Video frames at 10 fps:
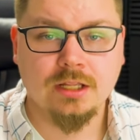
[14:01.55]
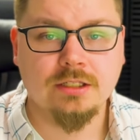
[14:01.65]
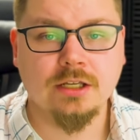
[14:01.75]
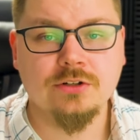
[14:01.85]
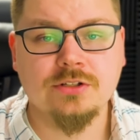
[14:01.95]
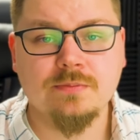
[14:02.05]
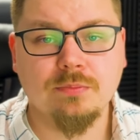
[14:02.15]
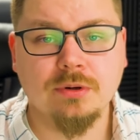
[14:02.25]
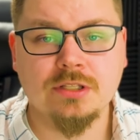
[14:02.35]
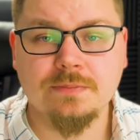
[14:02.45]
The other
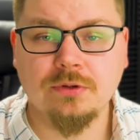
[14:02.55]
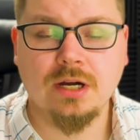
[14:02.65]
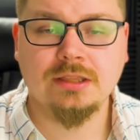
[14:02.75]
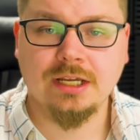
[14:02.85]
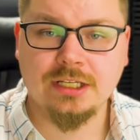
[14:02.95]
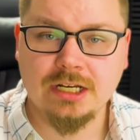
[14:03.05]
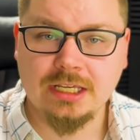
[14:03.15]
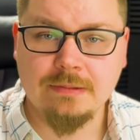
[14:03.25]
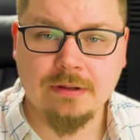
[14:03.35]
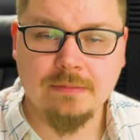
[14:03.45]
principle I'd like you
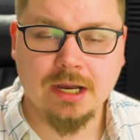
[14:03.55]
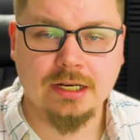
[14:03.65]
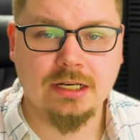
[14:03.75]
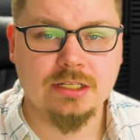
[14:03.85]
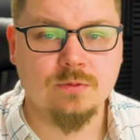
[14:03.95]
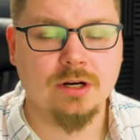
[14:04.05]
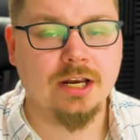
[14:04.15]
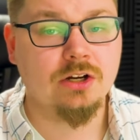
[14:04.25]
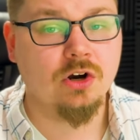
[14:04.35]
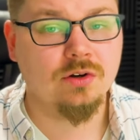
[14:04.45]
to keep in mind is what
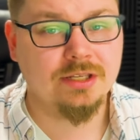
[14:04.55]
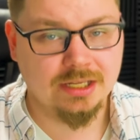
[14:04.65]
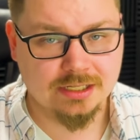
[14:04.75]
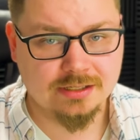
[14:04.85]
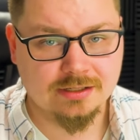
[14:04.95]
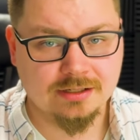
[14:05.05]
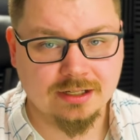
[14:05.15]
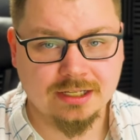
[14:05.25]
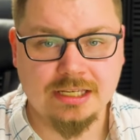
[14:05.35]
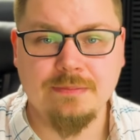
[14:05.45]
I call KISS.
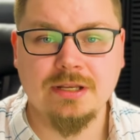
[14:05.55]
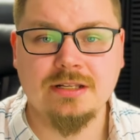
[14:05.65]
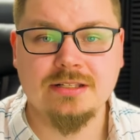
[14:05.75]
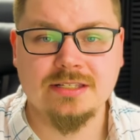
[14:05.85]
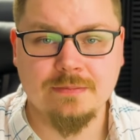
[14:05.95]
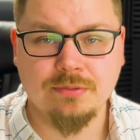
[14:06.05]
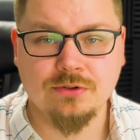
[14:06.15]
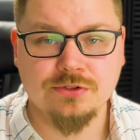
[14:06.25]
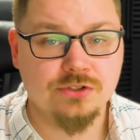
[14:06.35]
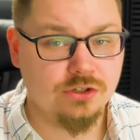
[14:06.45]
Keep it
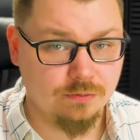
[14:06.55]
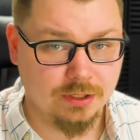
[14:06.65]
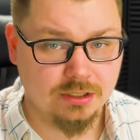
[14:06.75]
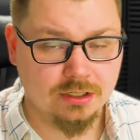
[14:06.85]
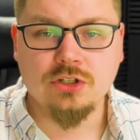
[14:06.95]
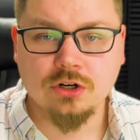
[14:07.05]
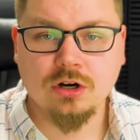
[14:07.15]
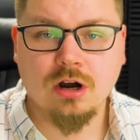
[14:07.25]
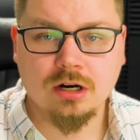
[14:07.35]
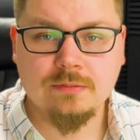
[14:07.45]
simple, stupid.
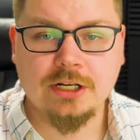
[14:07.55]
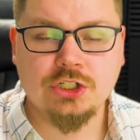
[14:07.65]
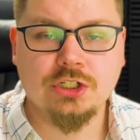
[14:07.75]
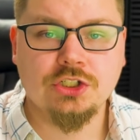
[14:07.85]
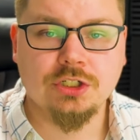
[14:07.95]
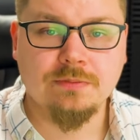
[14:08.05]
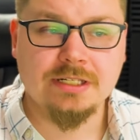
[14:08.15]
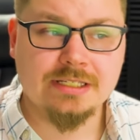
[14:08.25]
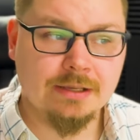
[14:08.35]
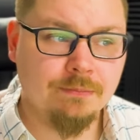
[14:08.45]
Your automation should be
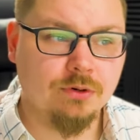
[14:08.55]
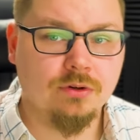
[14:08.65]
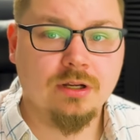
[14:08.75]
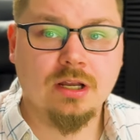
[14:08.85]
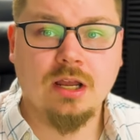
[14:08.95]
simple.